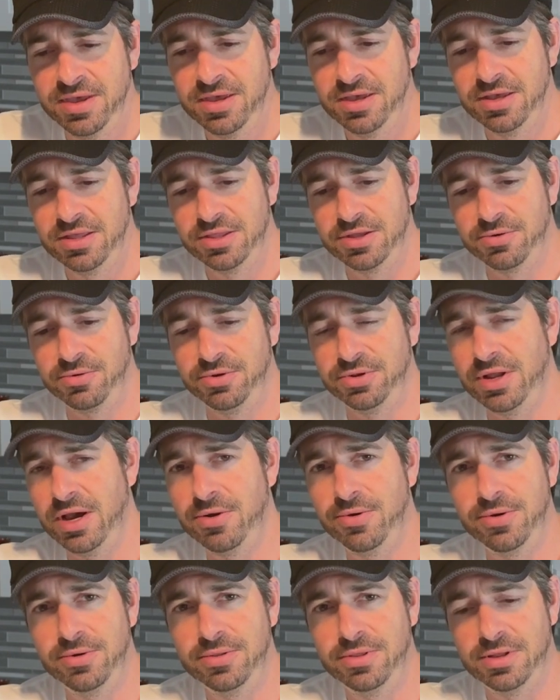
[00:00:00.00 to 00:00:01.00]
There will
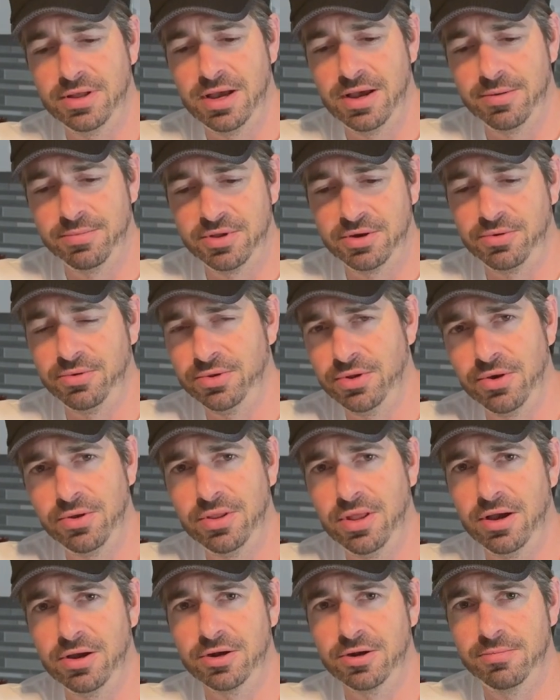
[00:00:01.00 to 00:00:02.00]
no
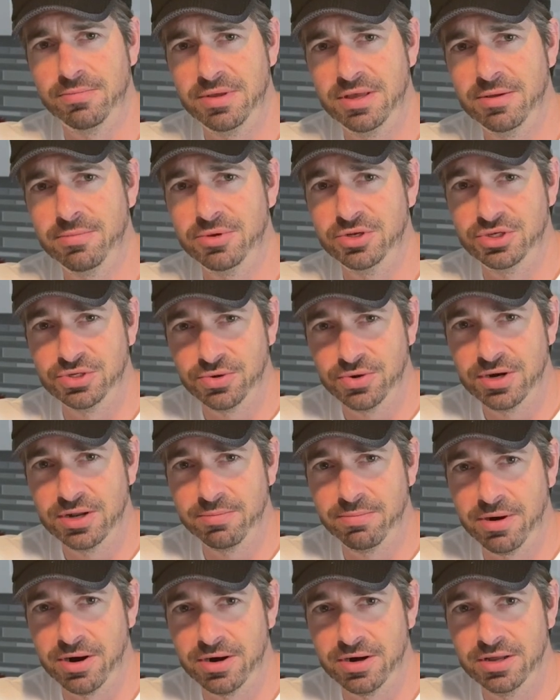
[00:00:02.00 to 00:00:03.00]
longer be a majority
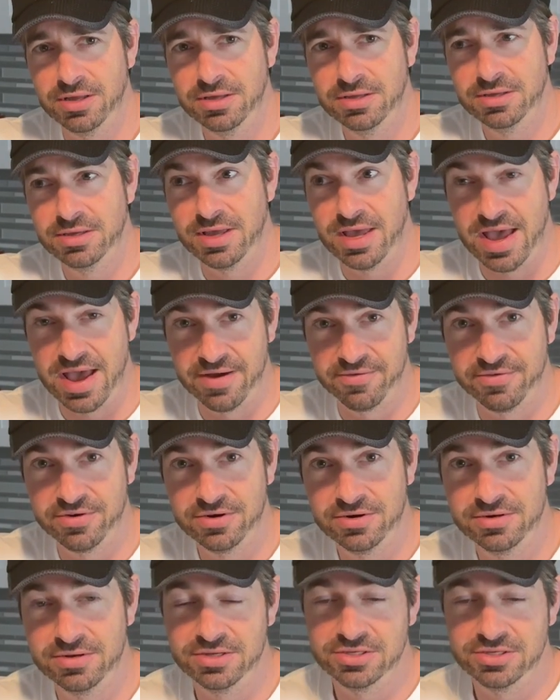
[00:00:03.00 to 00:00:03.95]
party ever,